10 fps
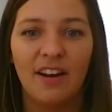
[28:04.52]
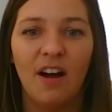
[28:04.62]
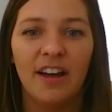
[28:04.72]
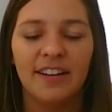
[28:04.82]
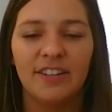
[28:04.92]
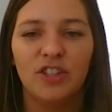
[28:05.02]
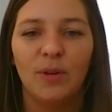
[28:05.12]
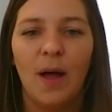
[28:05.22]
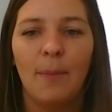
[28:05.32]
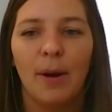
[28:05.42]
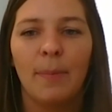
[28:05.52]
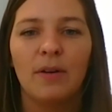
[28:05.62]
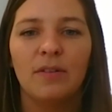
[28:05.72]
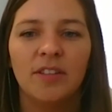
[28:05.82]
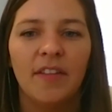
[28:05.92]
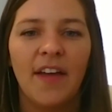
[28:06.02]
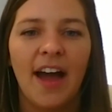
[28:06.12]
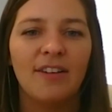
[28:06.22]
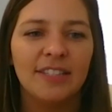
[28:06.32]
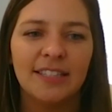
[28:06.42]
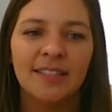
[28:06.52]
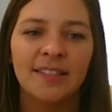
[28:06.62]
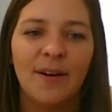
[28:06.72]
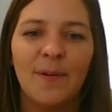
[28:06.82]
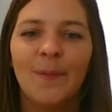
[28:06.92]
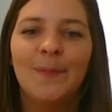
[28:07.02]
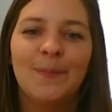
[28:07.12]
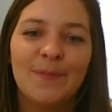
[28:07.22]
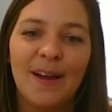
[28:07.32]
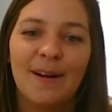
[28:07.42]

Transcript: on and do a lot more posts on the houses. So, yeah.